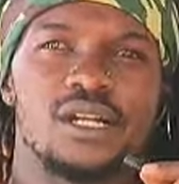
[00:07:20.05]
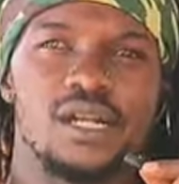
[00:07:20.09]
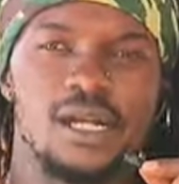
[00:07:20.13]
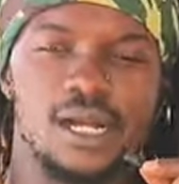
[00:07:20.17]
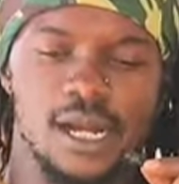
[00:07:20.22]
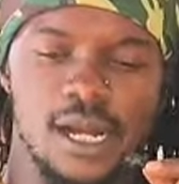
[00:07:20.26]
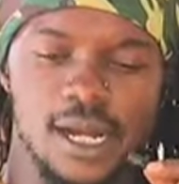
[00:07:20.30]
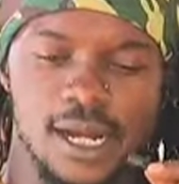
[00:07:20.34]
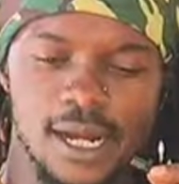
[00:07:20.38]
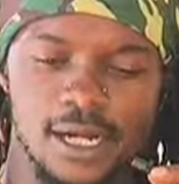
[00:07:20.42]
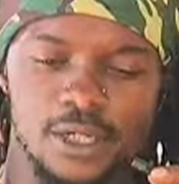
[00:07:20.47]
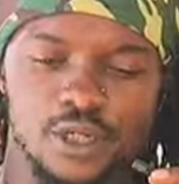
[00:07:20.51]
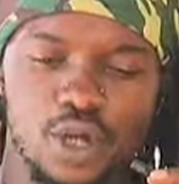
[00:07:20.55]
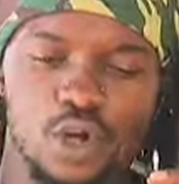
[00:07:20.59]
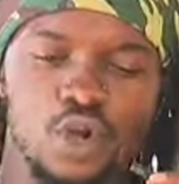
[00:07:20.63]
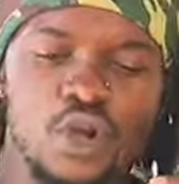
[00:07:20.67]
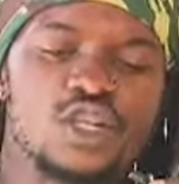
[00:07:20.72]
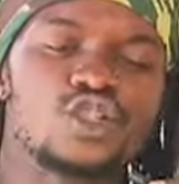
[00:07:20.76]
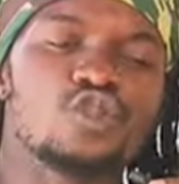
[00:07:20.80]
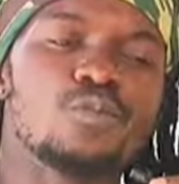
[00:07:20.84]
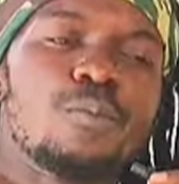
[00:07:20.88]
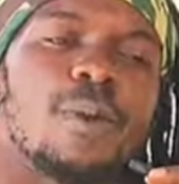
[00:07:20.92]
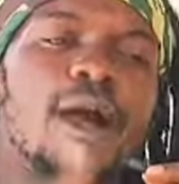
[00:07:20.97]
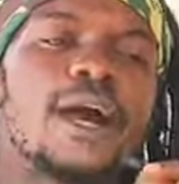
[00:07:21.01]
you're
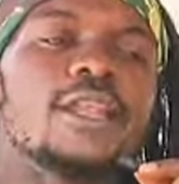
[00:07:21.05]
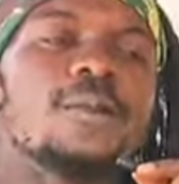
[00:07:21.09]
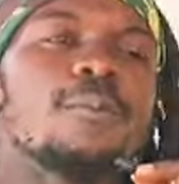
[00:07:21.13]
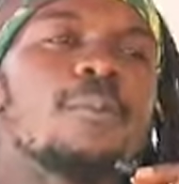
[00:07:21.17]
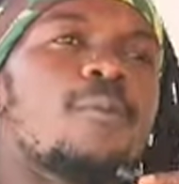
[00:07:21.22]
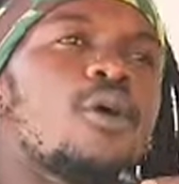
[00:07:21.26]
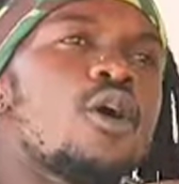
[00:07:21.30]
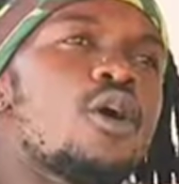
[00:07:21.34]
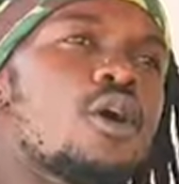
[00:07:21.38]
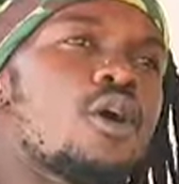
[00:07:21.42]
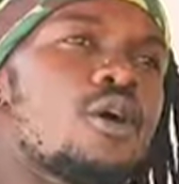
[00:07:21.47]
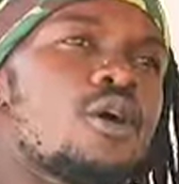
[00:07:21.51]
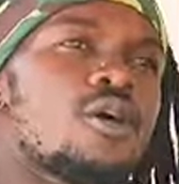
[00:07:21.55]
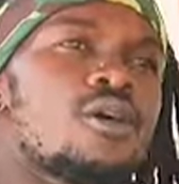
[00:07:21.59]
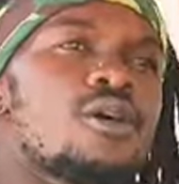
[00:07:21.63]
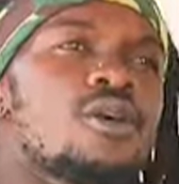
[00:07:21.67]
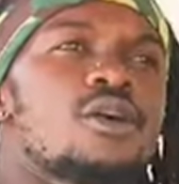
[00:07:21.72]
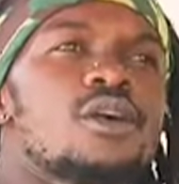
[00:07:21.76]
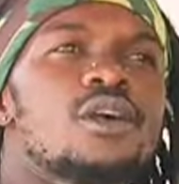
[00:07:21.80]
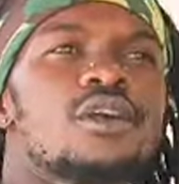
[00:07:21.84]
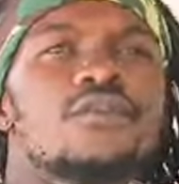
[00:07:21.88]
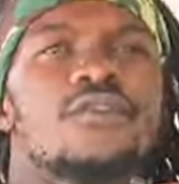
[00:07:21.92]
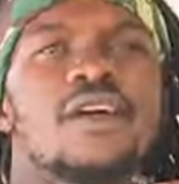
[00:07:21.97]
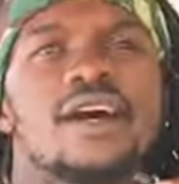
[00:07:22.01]
going to burn more
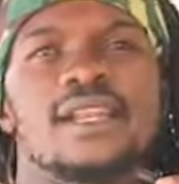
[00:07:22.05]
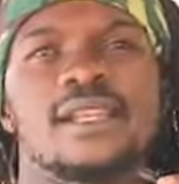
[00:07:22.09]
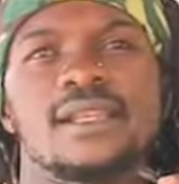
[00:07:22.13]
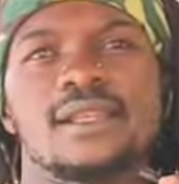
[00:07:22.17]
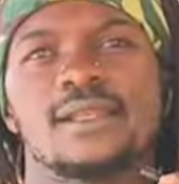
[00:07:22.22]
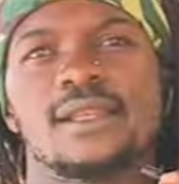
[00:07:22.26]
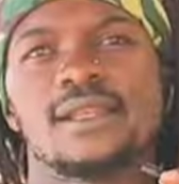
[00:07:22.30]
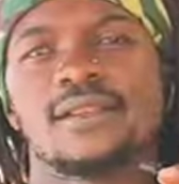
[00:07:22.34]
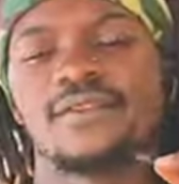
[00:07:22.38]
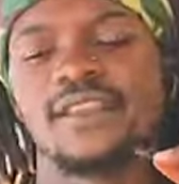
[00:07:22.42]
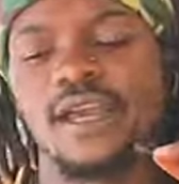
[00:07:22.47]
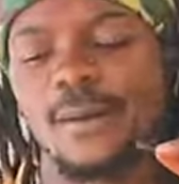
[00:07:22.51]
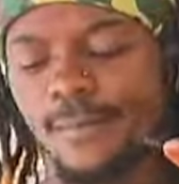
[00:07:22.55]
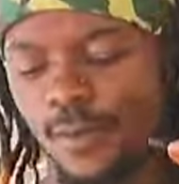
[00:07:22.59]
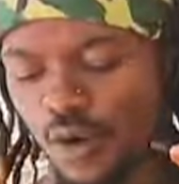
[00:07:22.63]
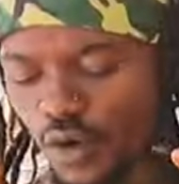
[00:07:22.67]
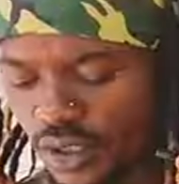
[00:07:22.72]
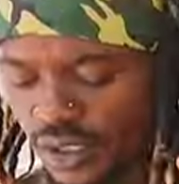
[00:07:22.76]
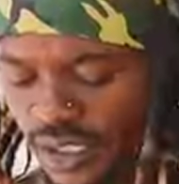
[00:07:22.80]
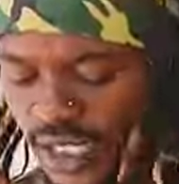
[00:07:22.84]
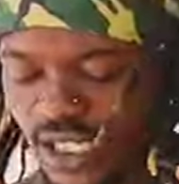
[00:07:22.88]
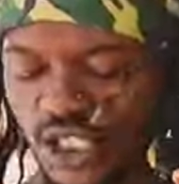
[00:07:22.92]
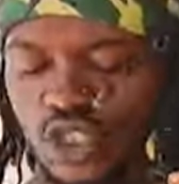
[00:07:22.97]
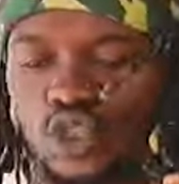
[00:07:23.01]
than the
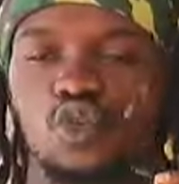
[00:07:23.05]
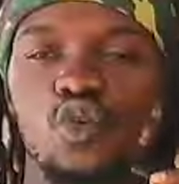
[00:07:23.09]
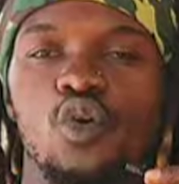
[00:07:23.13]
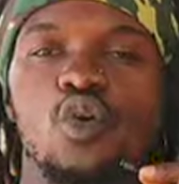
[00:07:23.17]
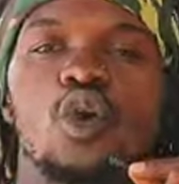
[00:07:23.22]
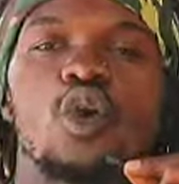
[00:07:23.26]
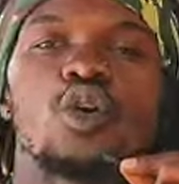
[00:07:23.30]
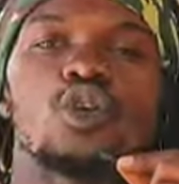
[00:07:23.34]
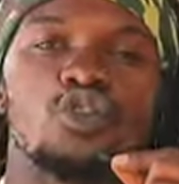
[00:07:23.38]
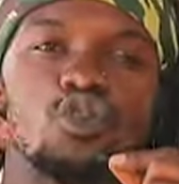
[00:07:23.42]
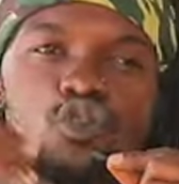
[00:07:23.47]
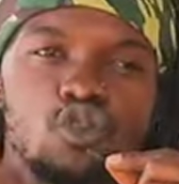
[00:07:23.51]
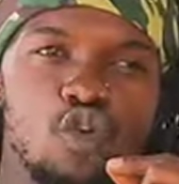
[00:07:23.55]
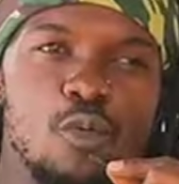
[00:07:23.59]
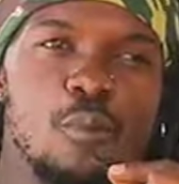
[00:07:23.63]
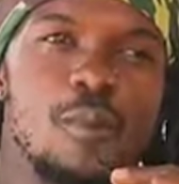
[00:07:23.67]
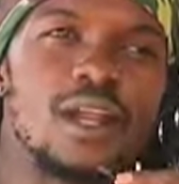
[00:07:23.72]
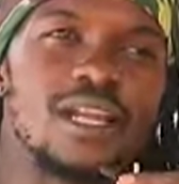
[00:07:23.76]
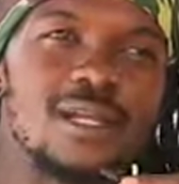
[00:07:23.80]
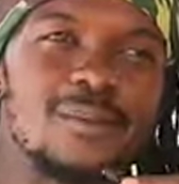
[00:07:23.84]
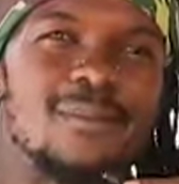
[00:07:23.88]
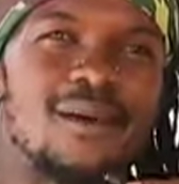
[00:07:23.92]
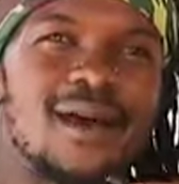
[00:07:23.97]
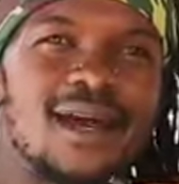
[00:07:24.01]
amount that you
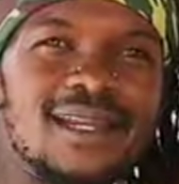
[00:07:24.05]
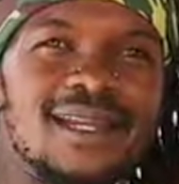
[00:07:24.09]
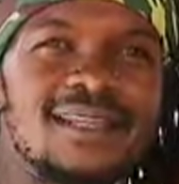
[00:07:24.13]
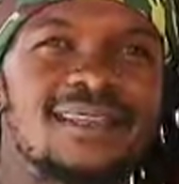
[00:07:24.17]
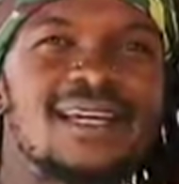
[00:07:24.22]
normally burn,